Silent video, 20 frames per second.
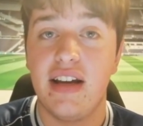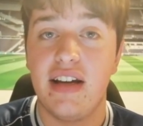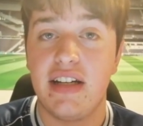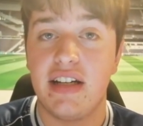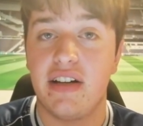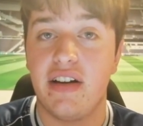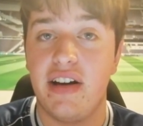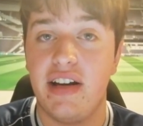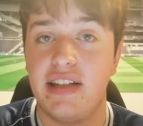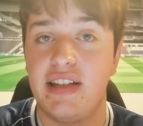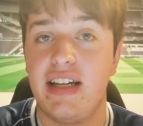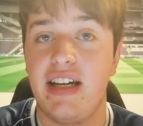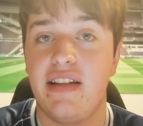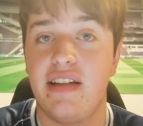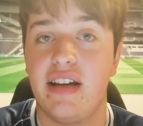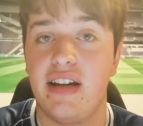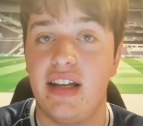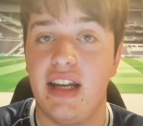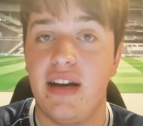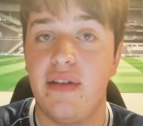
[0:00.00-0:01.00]
to kind of see
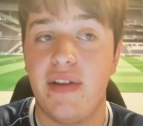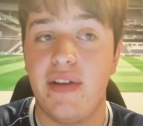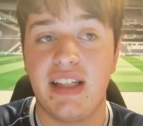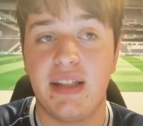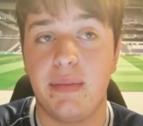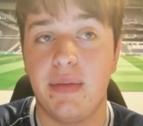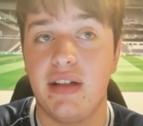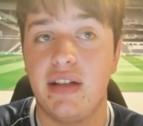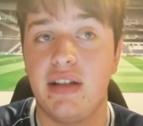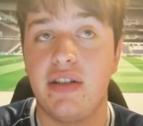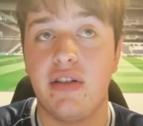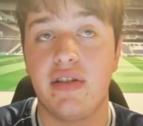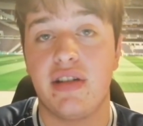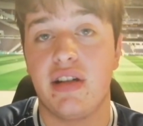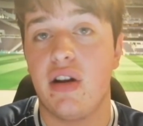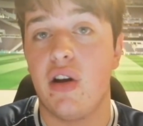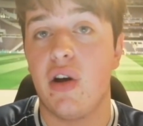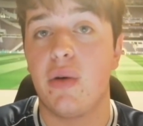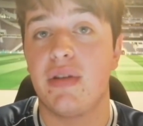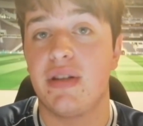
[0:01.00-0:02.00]
that investment
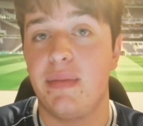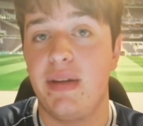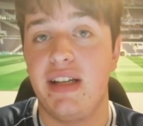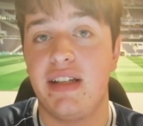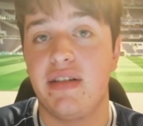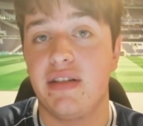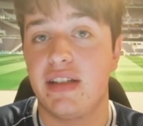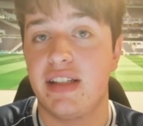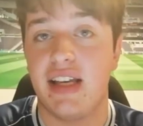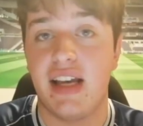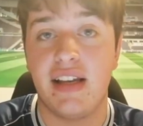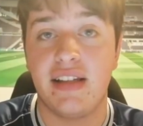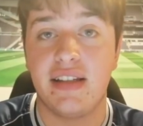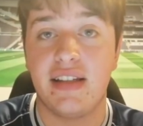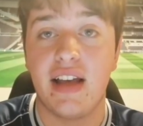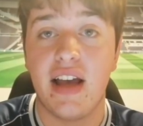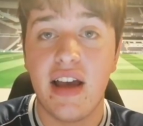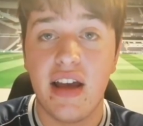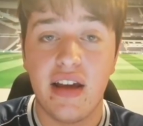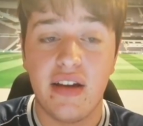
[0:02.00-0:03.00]
doesn't always mean success.